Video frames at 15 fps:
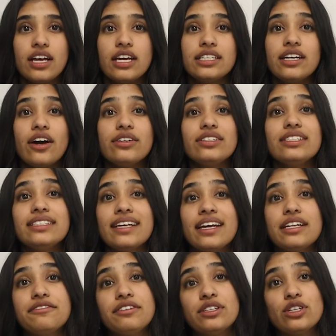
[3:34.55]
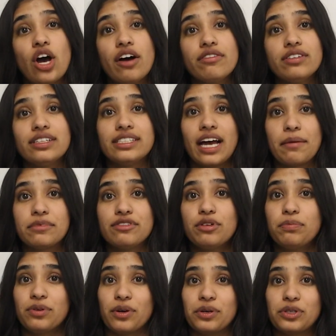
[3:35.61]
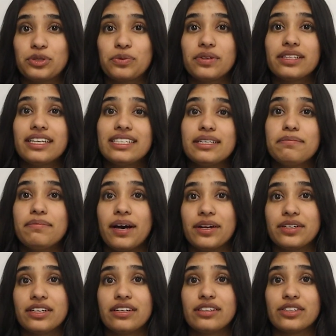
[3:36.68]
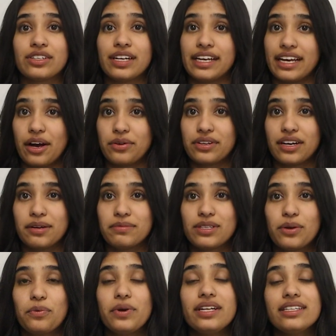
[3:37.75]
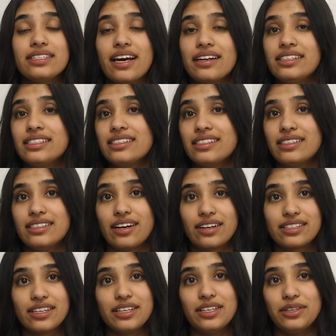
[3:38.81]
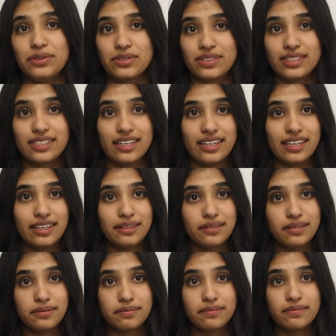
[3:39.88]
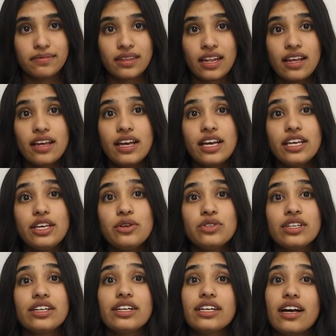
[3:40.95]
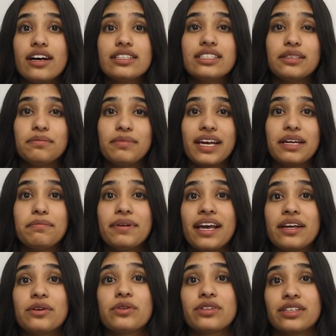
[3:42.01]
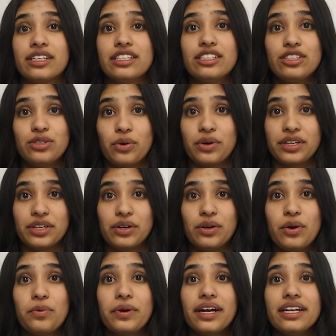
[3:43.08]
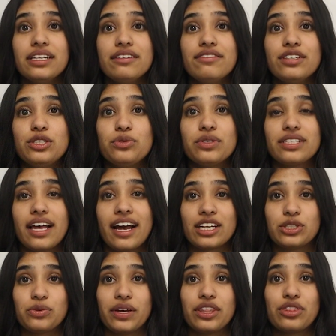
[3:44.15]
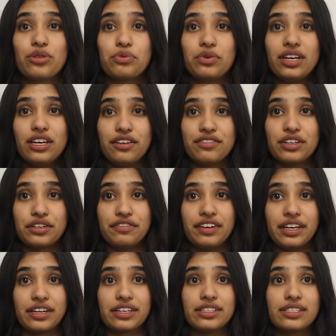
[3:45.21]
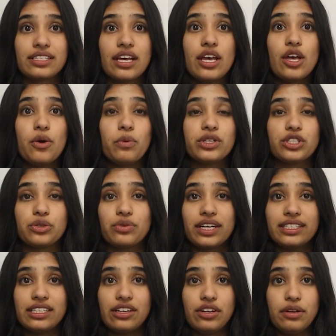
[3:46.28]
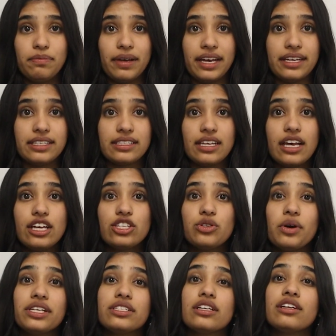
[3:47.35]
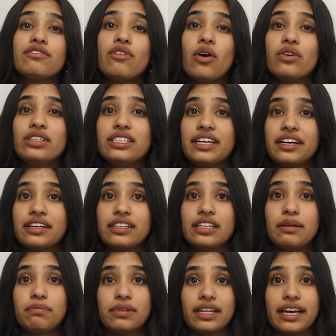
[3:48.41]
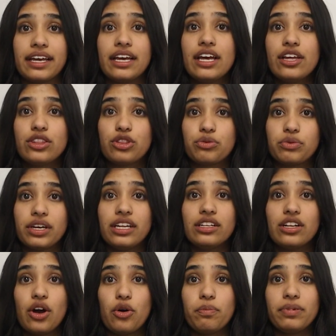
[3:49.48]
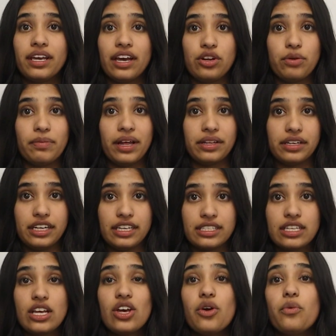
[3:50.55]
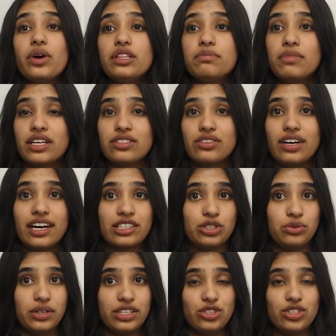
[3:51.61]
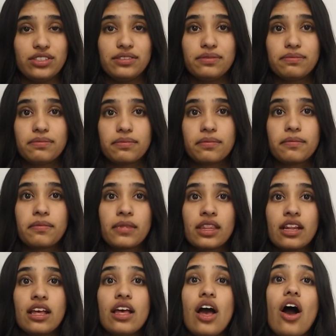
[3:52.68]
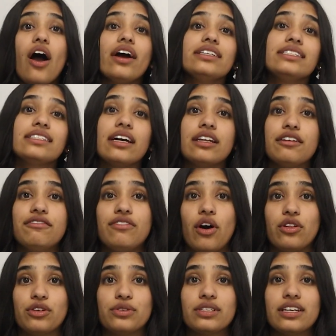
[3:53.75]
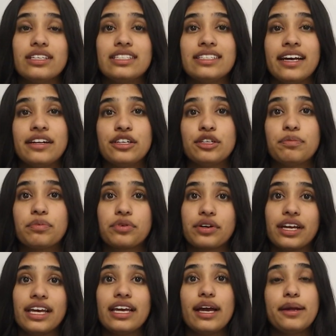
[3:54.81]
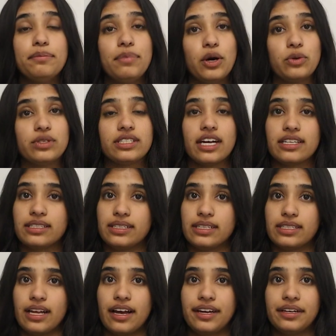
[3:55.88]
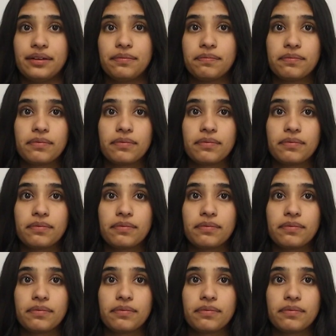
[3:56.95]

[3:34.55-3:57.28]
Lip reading: To understand if our novel adaptive approach will lead to better learning outcomes, we decided to conduct a user study. Using our custom-made piano learning tutorial, where individuals actuate 3 of their fingers, which are resting on a bass, so as to involuntarily play 3-note piano melodies with muscle actuation. Our study follows a standard pre- and post-test design.